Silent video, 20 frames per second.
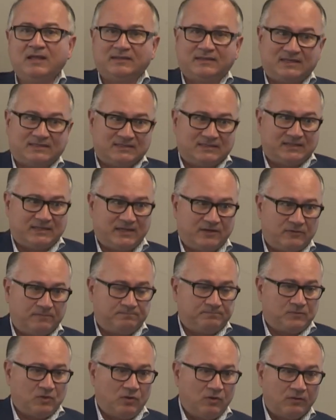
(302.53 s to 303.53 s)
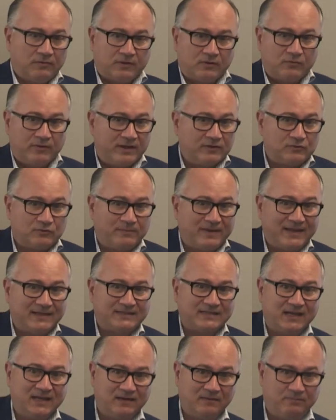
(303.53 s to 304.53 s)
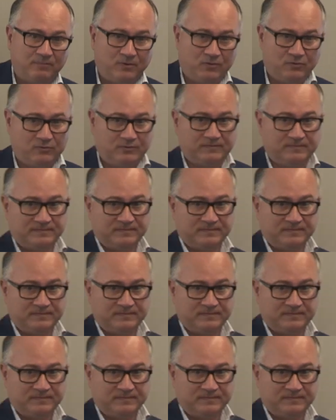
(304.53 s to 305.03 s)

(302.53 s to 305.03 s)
Does it hurt all the way to my tailbone?